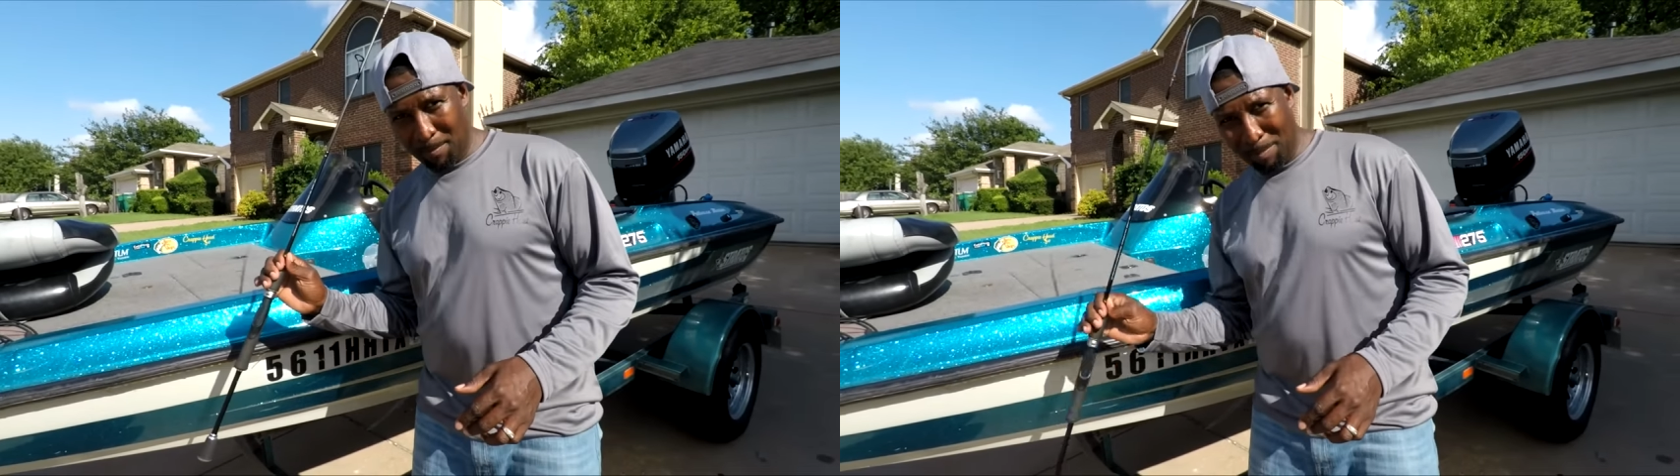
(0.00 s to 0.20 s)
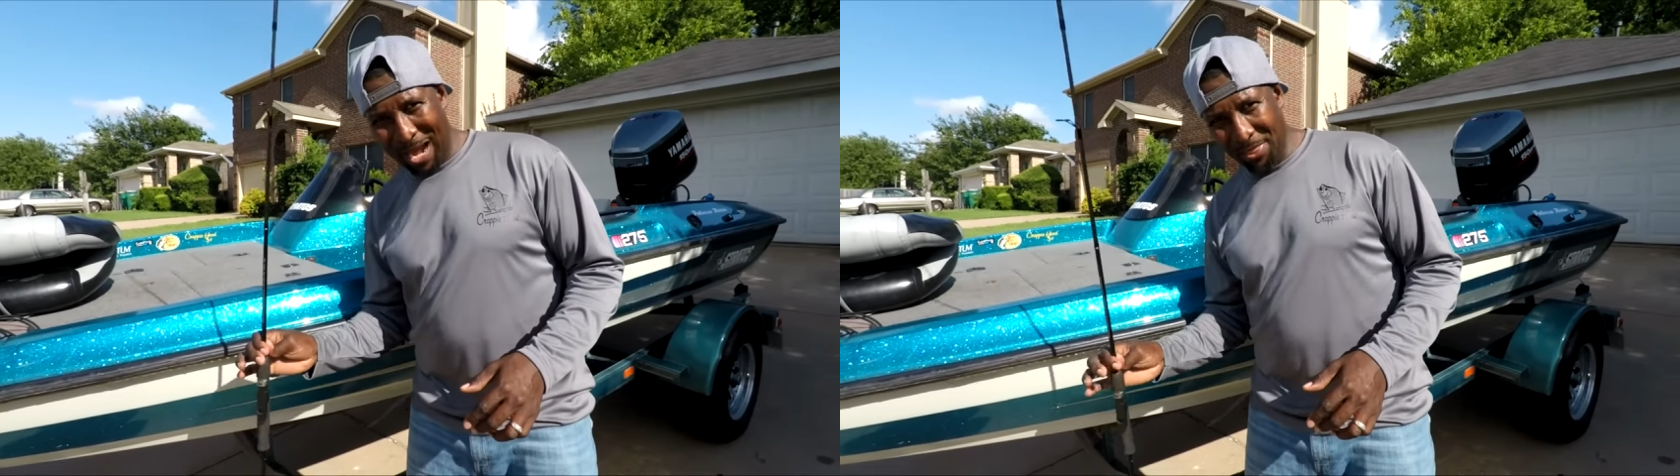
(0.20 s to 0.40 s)

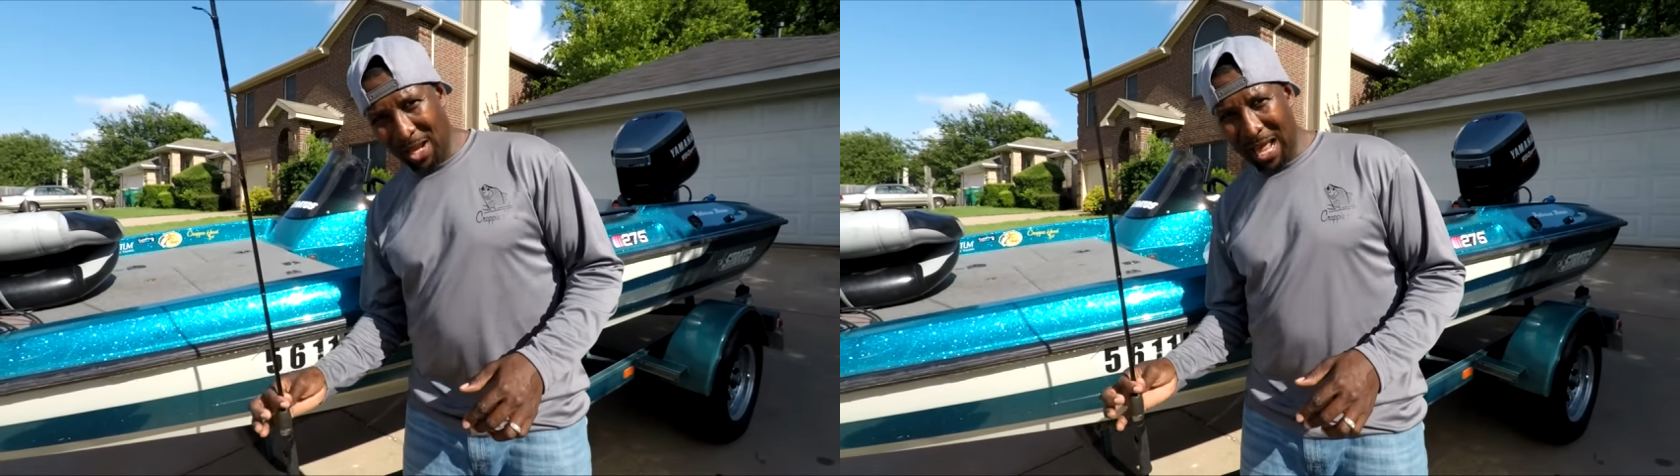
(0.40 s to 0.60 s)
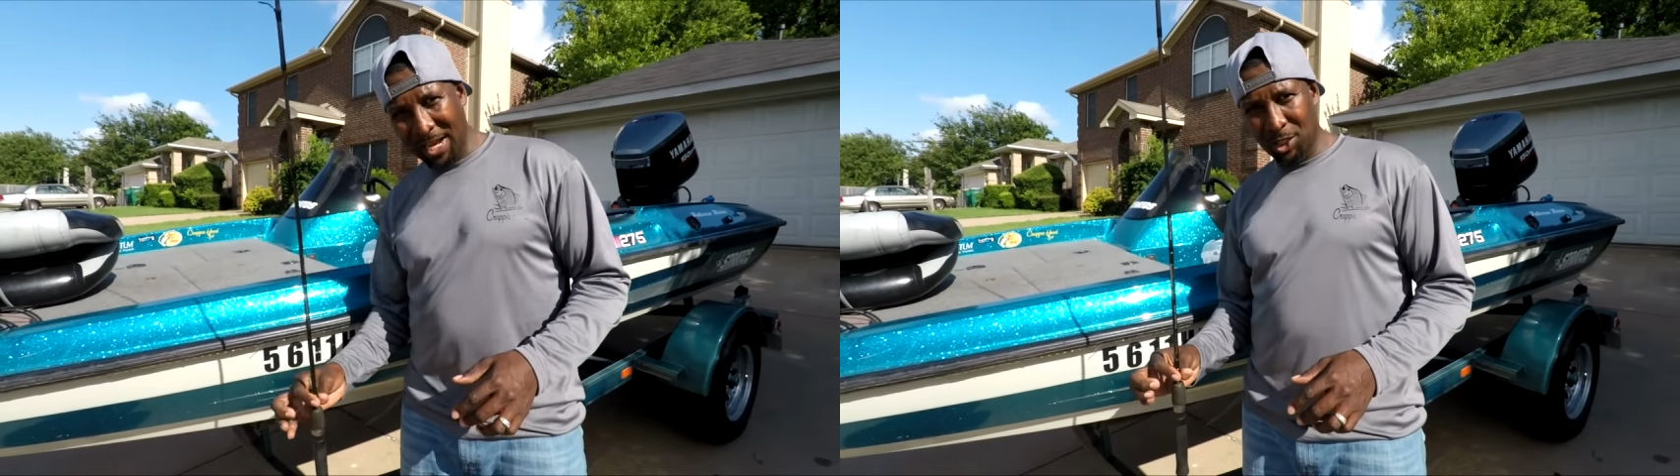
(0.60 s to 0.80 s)
buy the
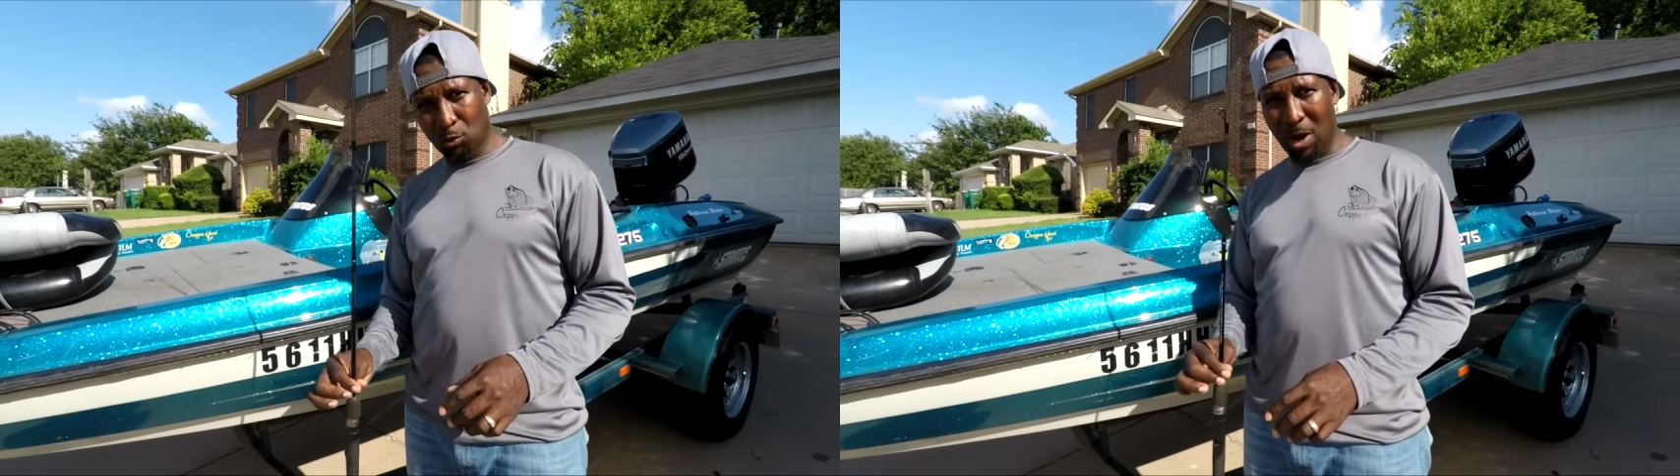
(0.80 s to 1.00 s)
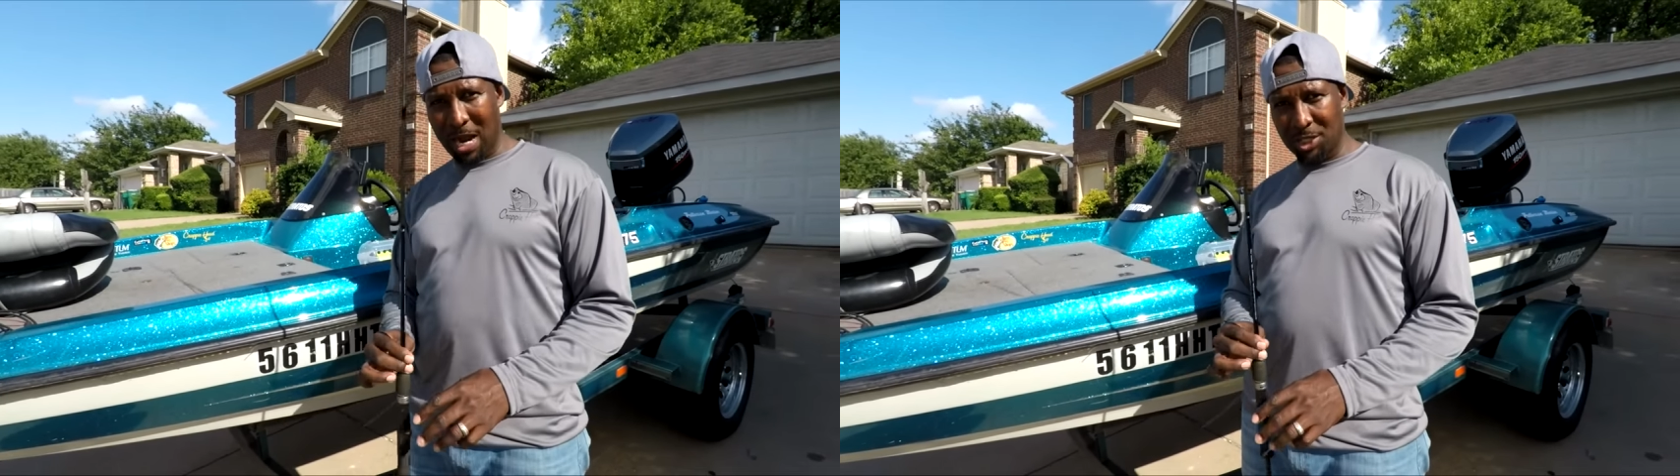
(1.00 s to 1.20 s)
lightest
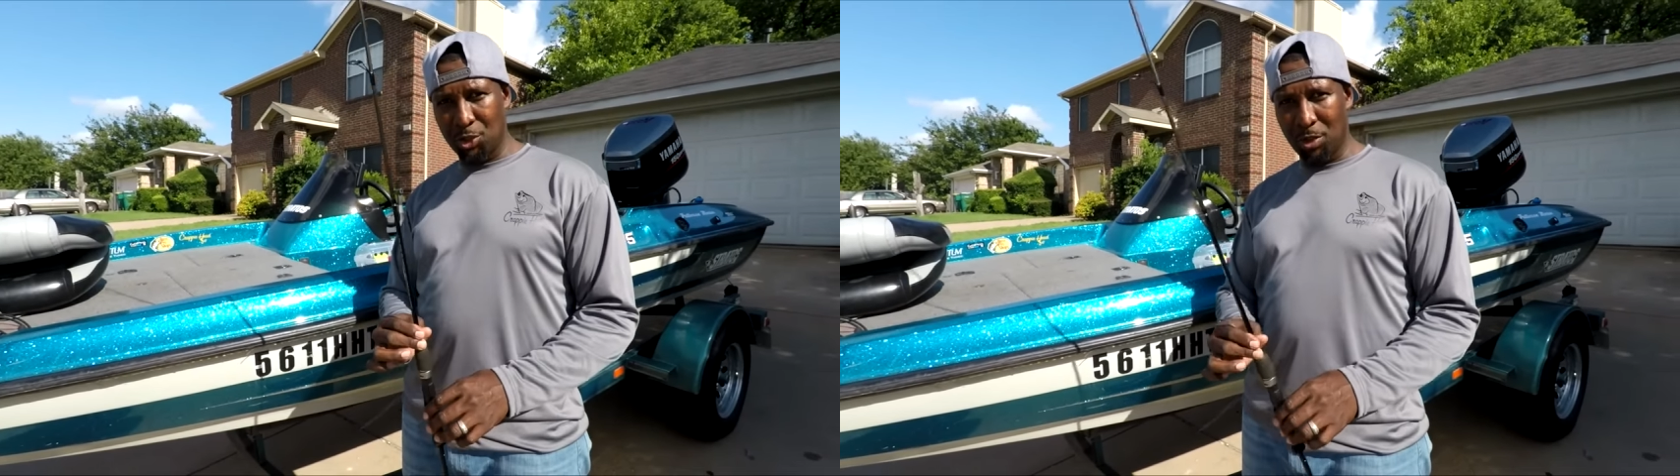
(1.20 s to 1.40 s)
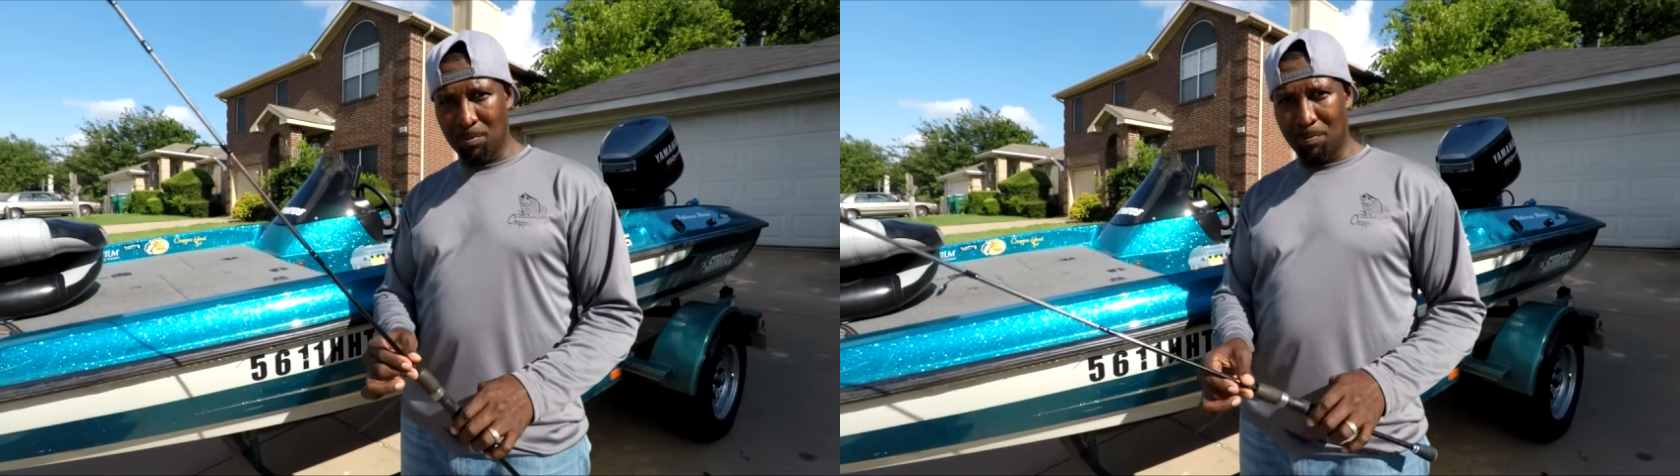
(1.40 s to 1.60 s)
rod
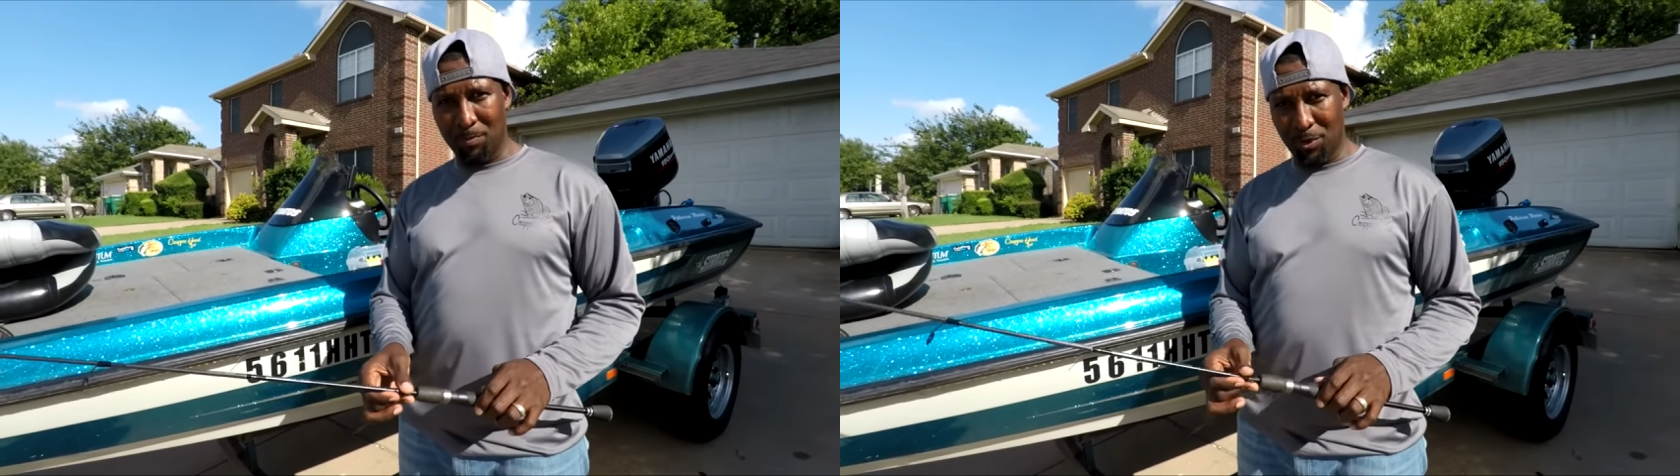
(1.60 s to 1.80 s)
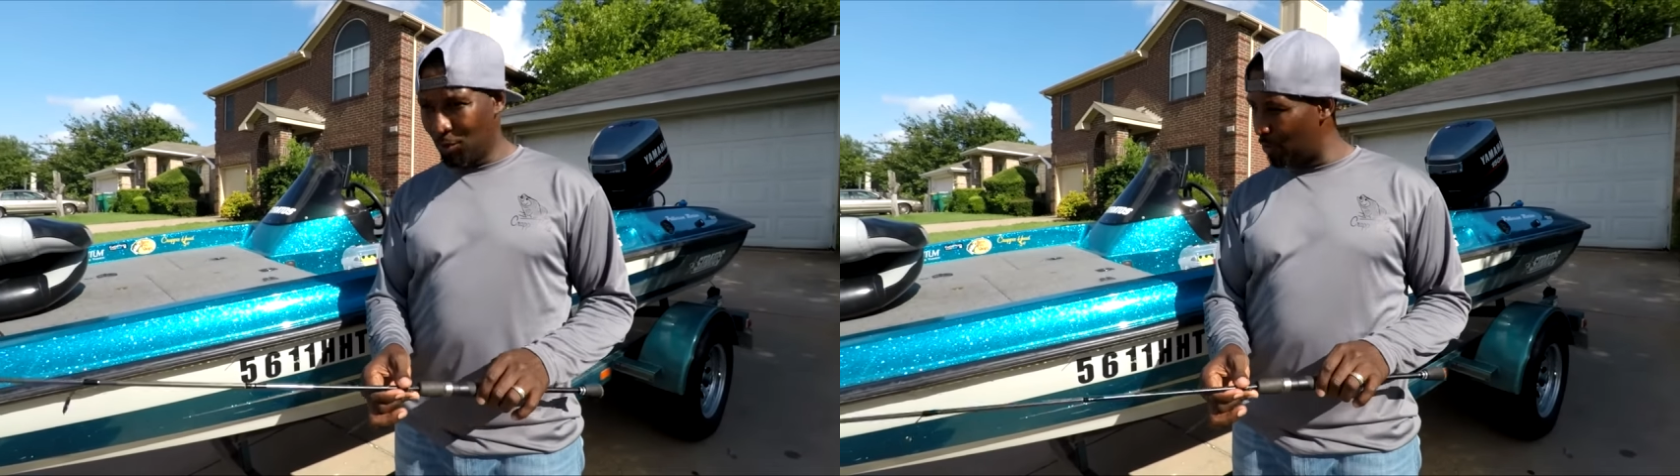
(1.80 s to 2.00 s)
you can
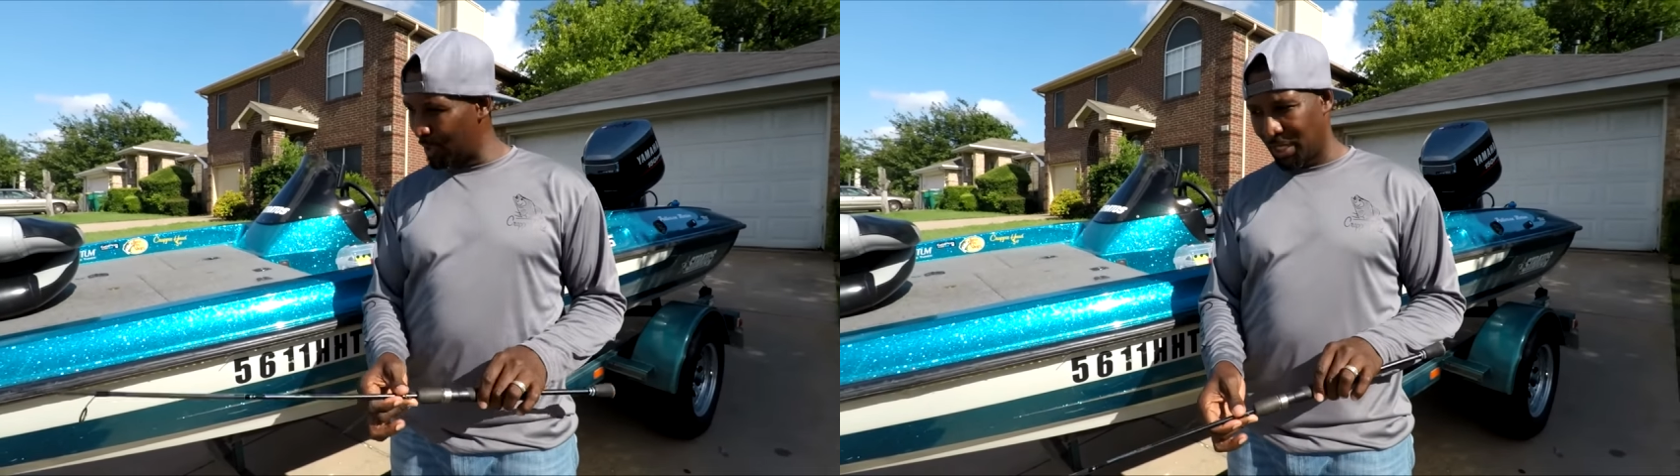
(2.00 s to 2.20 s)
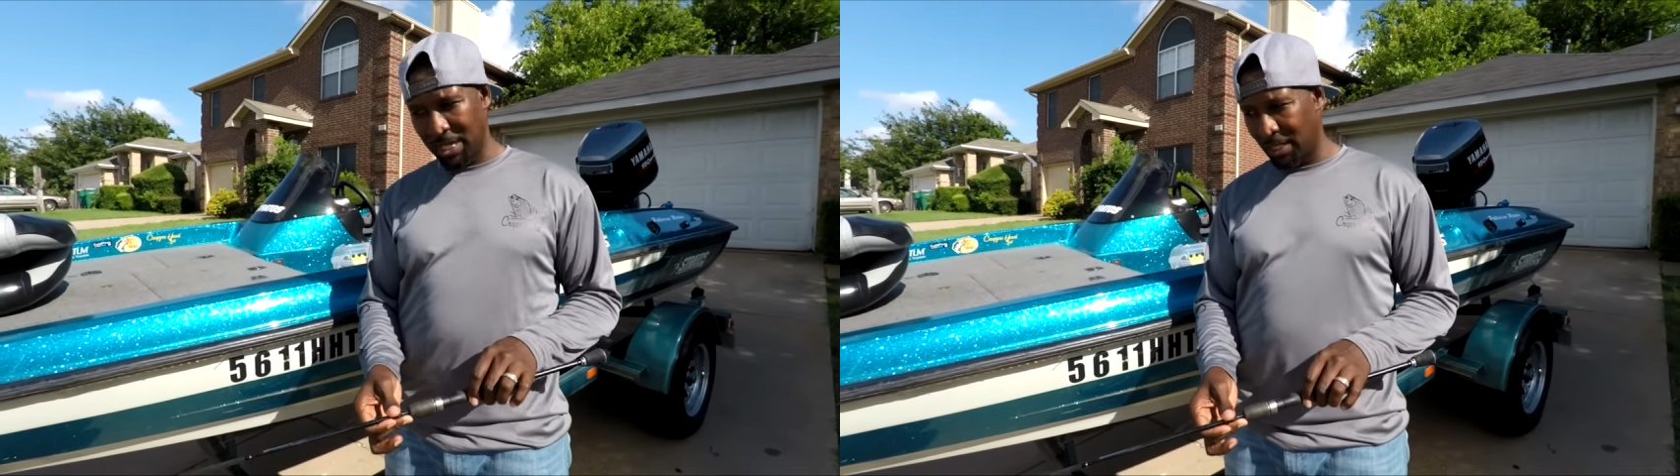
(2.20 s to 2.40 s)
you
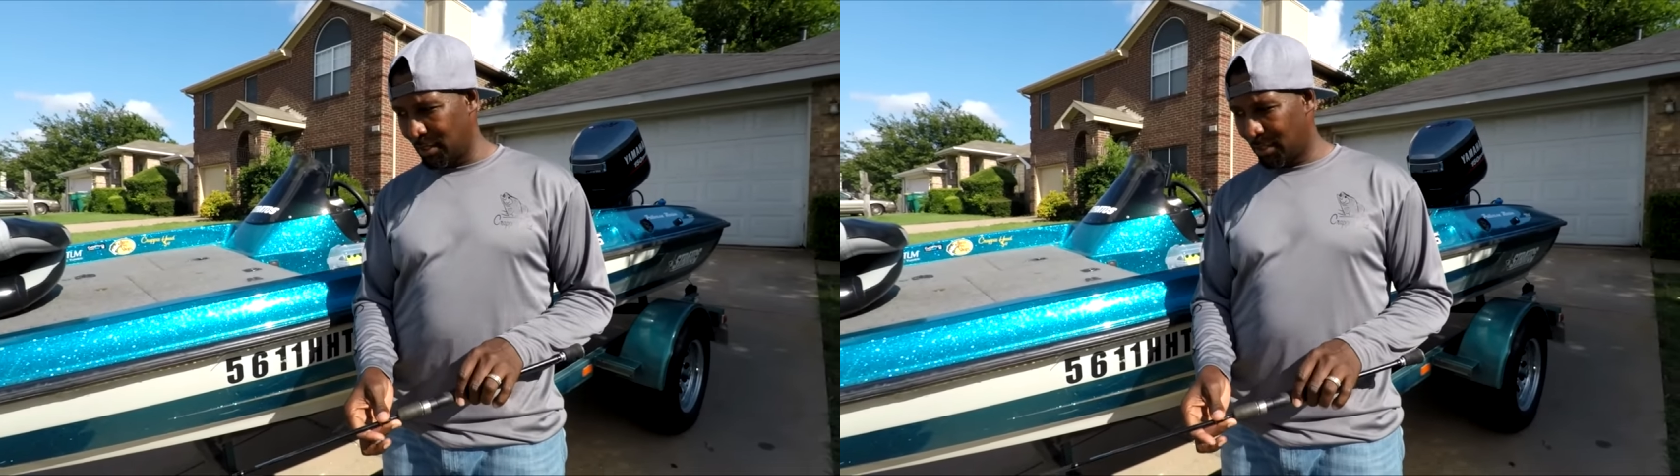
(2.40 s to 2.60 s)
can get.